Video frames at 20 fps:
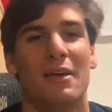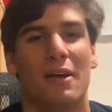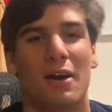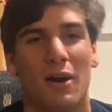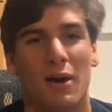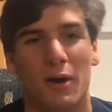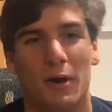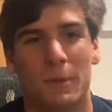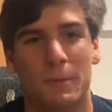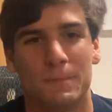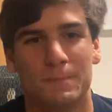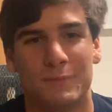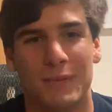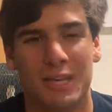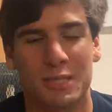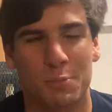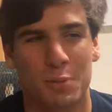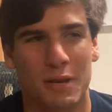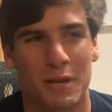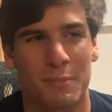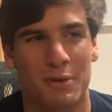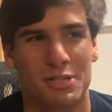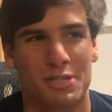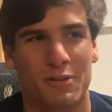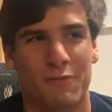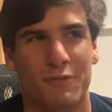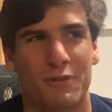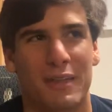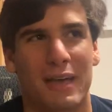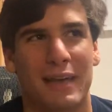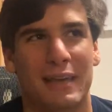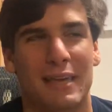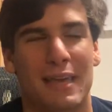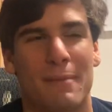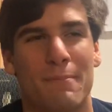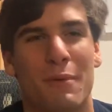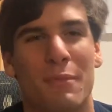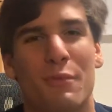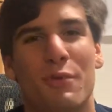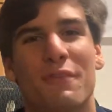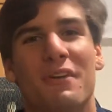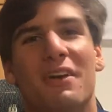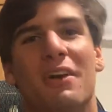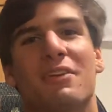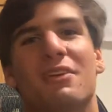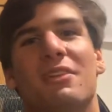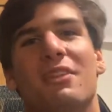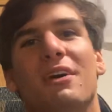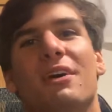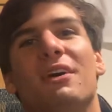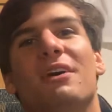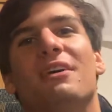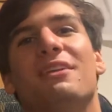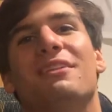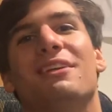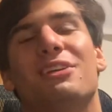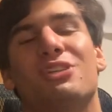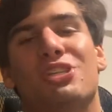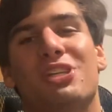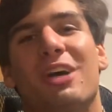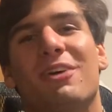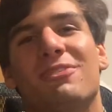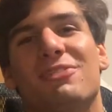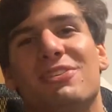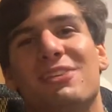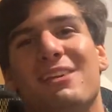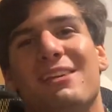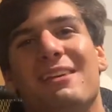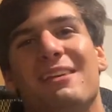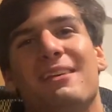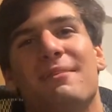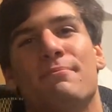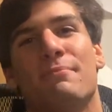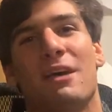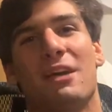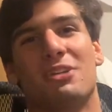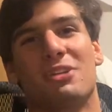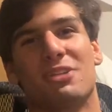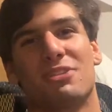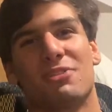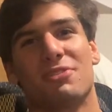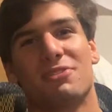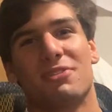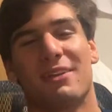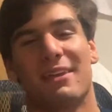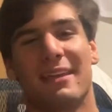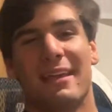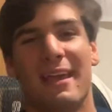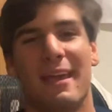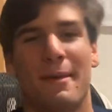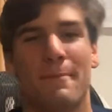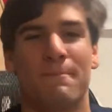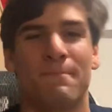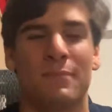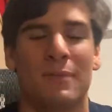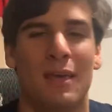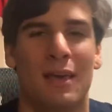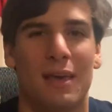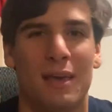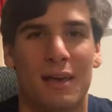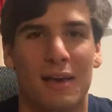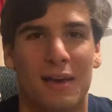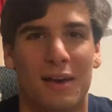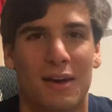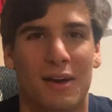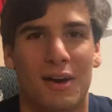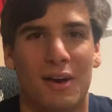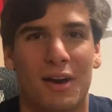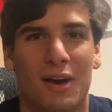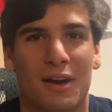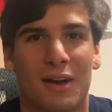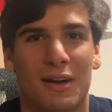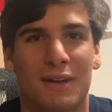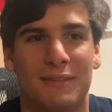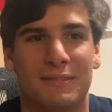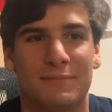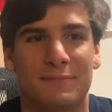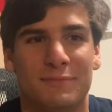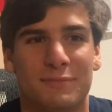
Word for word: Um, that's pretty much it for that game. But moving on to the the Chelsea Manchester City game. Uh,